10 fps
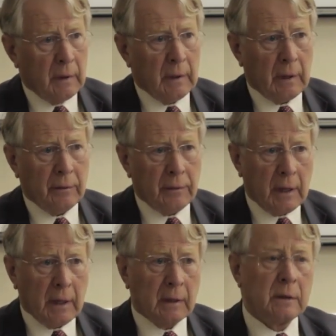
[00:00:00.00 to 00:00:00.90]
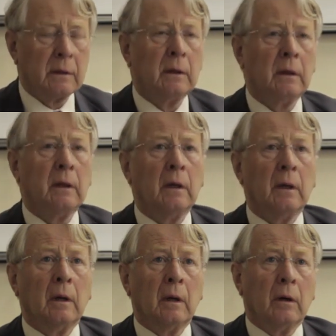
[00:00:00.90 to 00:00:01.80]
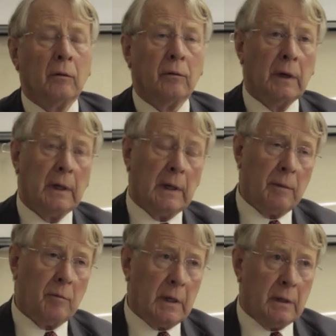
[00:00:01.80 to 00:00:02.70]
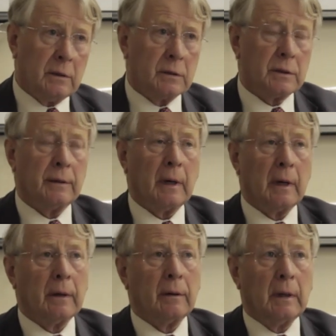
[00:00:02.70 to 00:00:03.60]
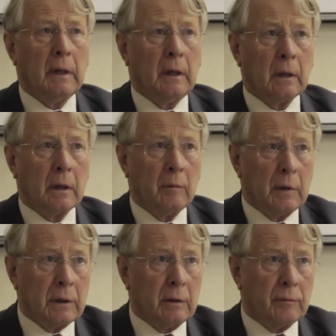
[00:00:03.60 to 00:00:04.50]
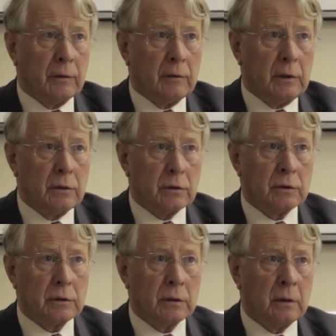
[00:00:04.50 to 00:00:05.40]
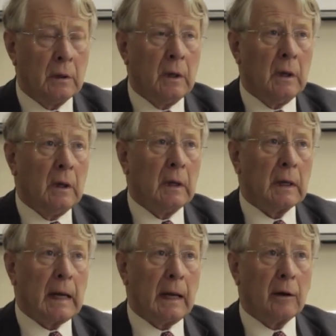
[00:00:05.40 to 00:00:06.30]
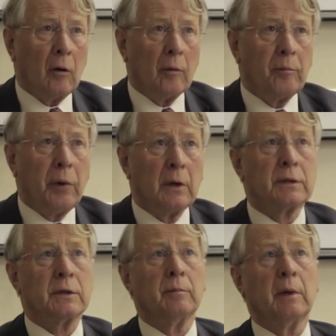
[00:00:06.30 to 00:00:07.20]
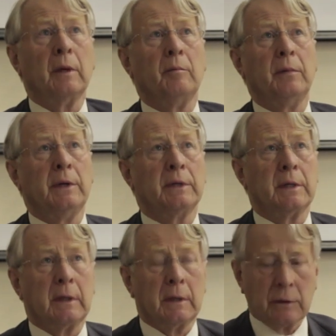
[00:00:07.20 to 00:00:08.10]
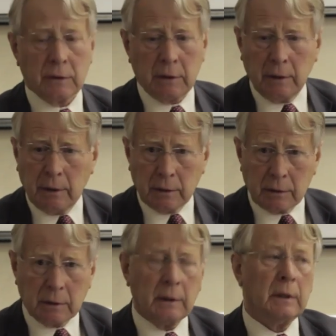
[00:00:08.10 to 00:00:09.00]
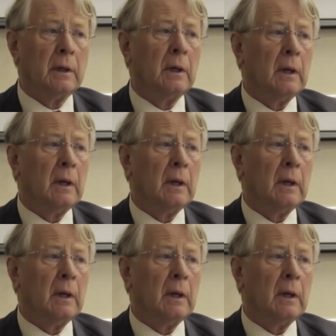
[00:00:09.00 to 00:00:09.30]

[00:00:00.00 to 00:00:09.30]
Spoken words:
Now, that really means that the Committee of the Regions cannot possibly be taken seriously